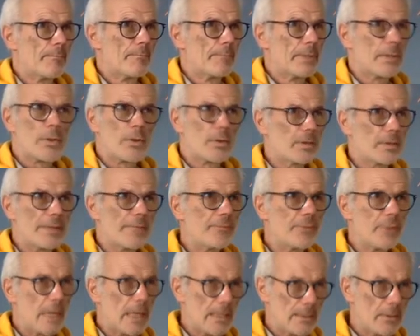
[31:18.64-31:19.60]
Because if
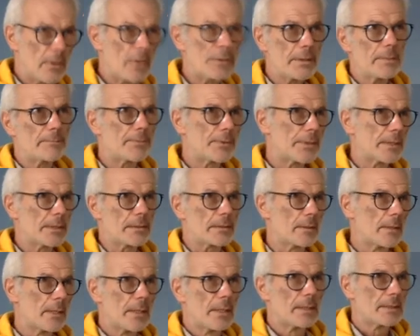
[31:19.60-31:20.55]
you are not in
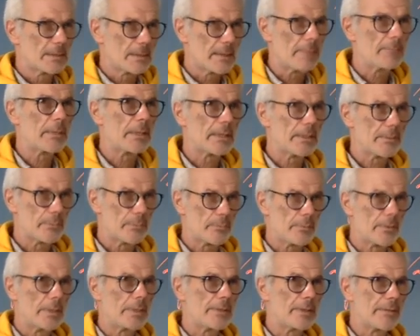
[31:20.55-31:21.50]
prison, somebody
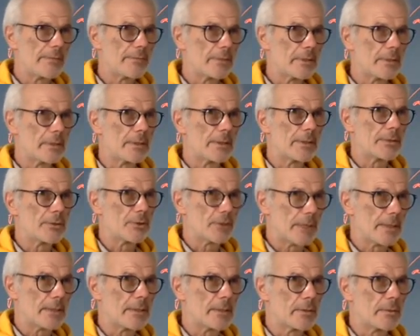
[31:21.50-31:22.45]
will definitely
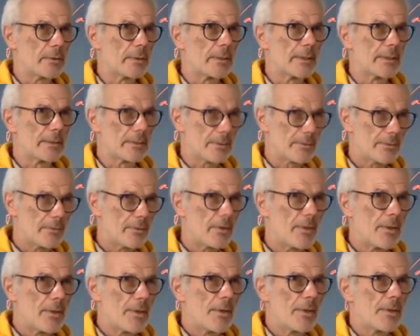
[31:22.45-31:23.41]
chase you and
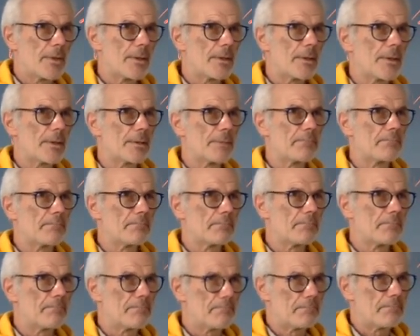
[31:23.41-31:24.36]
uh,
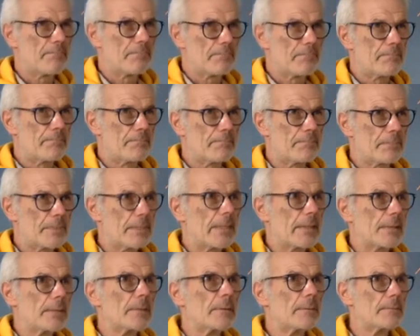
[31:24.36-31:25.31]

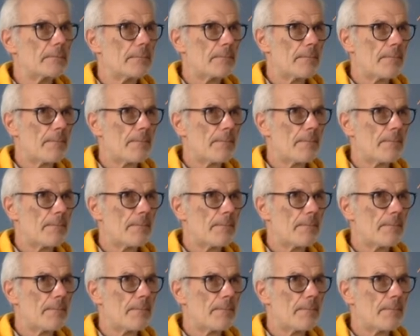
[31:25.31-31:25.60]
can